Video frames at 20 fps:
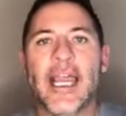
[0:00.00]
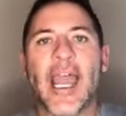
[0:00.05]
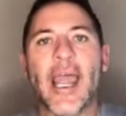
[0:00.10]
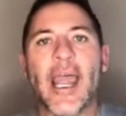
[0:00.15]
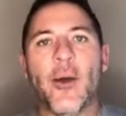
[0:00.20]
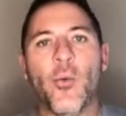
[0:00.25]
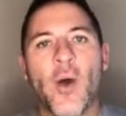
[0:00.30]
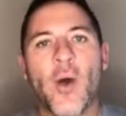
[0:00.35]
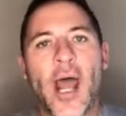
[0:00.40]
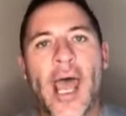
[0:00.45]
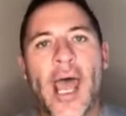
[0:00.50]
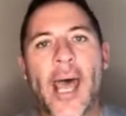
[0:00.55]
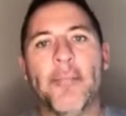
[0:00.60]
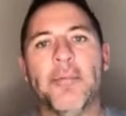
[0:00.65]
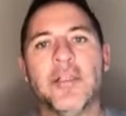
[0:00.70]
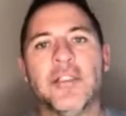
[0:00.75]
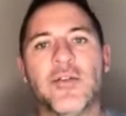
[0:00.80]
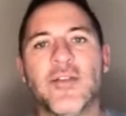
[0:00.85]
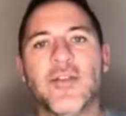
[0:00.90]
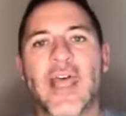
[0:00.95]
What
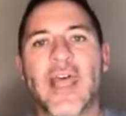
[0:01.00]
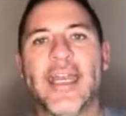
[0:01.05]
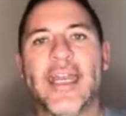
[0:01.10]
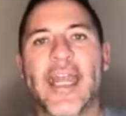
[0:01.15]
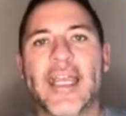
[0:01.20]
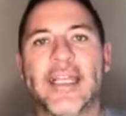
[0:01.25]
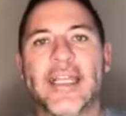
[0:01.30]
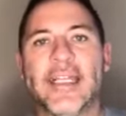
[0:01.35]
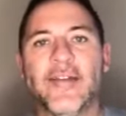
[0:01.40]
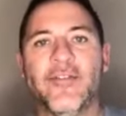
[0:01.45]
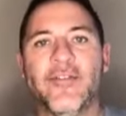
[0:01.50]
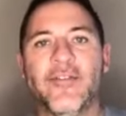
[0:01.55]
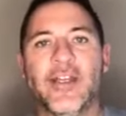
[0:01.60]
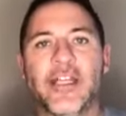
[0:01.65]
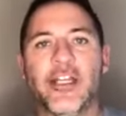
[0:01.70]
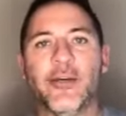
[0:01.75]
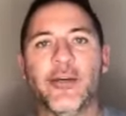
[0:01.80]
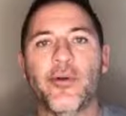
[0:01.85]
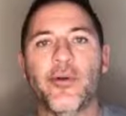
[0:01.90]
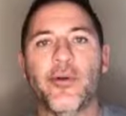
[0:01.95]
happens with that negativity in
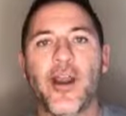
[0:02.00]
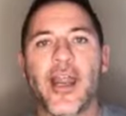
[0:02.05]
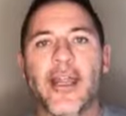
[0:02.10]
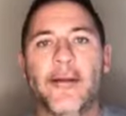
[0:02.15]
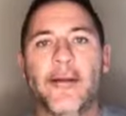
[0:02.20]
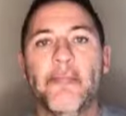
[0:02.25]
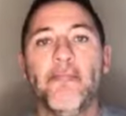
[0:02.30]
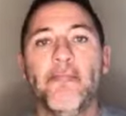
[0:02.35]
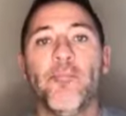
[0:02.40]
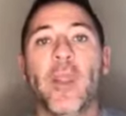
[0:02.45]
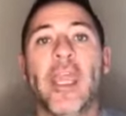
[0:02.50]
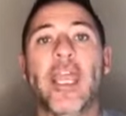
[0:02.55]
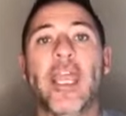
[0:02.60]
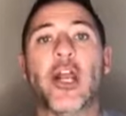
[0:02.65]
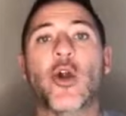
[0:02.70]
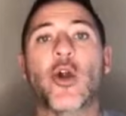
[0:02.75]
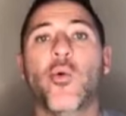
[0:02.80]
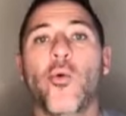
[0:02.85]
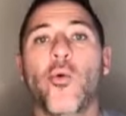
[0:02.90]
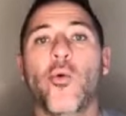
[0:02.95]
your brain, it
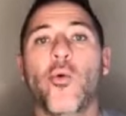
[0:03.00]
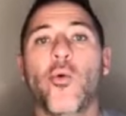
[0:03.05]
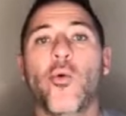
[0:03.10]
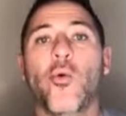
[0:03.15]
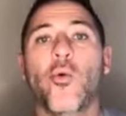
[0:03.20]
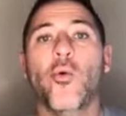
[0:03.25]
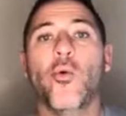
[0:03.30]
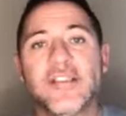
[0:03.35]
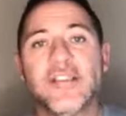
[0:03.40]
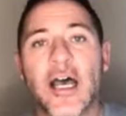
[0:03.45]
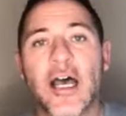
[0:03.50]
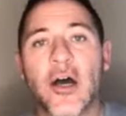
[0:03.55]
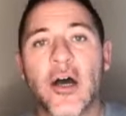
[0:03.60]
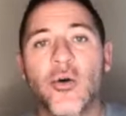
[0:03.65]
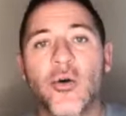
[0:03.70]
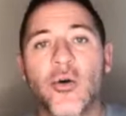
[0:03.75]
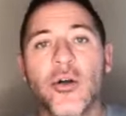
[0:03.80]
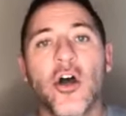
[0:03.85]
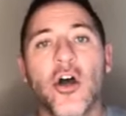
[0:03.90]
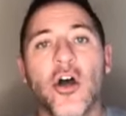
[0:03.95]
crowds out
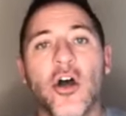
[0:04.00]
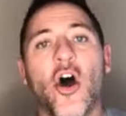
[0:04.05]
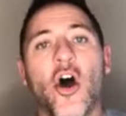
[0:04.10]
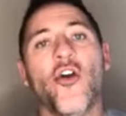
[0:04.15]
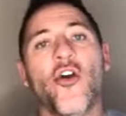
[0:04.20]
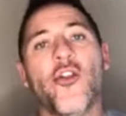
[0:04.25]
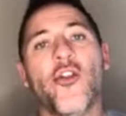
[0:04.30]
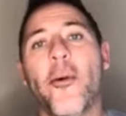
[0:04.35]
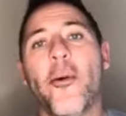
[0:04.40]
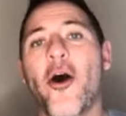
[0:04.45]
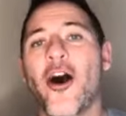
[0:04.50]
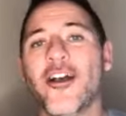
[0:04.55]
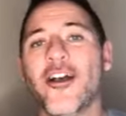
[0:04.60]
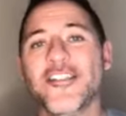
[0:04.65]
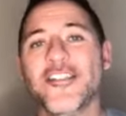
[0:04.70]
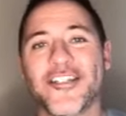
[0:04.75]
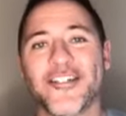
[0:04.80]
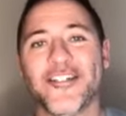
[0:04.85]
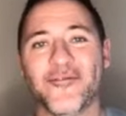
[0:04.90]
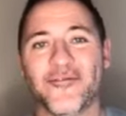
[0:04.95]
all the positive.